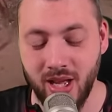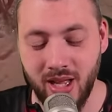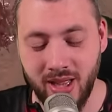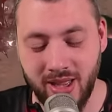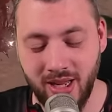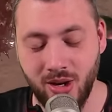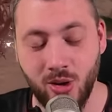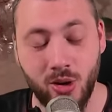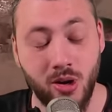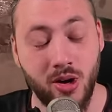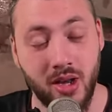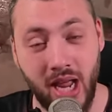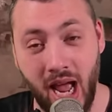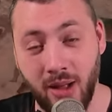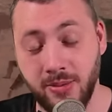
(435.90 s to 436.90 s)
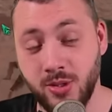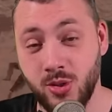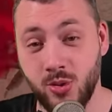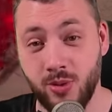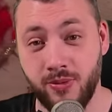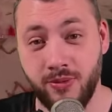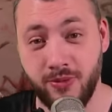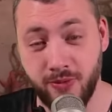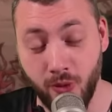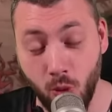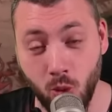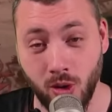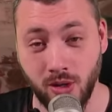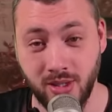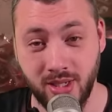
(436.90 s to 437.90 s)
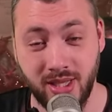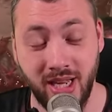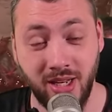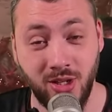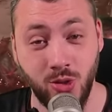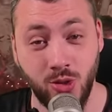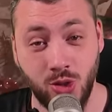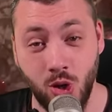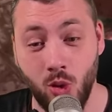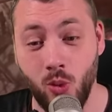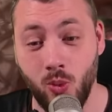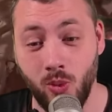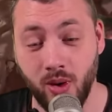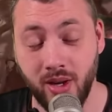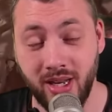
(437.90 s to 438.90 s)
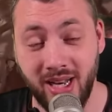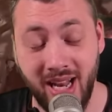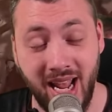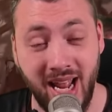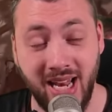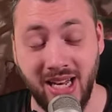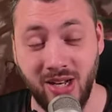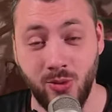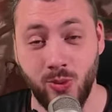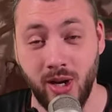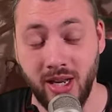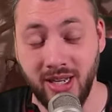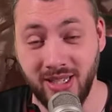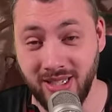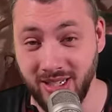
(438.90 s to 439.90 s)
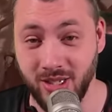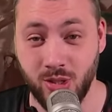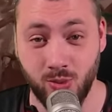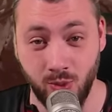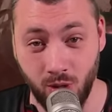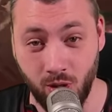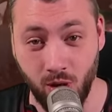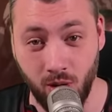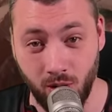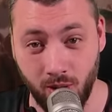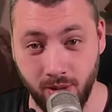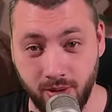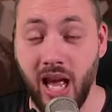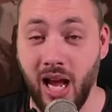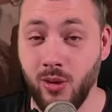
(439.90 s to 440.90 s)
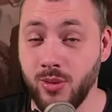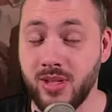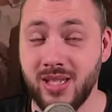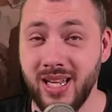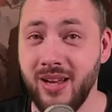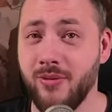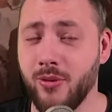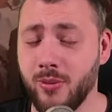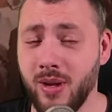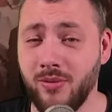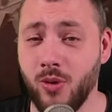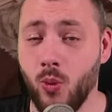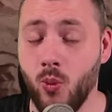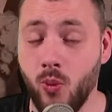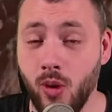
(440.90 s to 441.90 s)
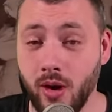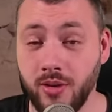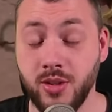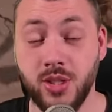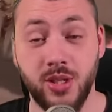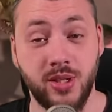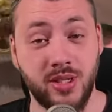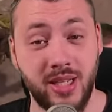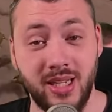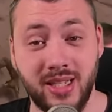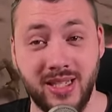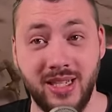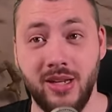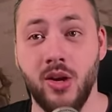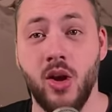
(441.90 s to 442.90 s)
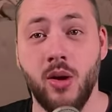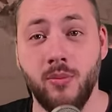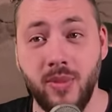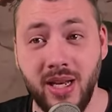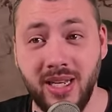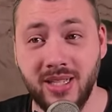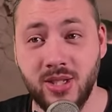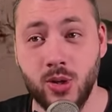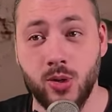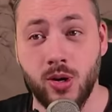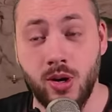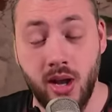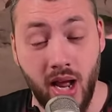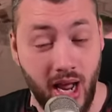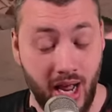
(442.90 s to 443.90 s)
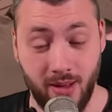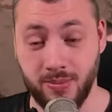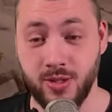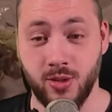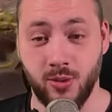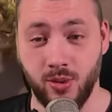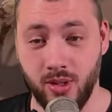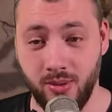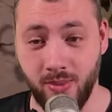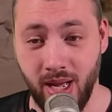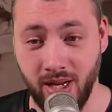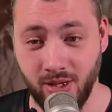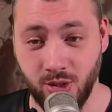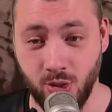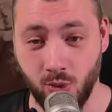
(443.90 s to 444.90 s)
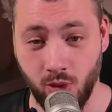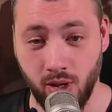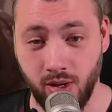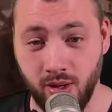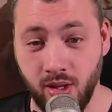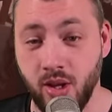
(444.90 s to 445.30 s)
they are an absolute force that you don't want to in any way disregard. I would say from level 1 to 60, minions are absolutely mandatory.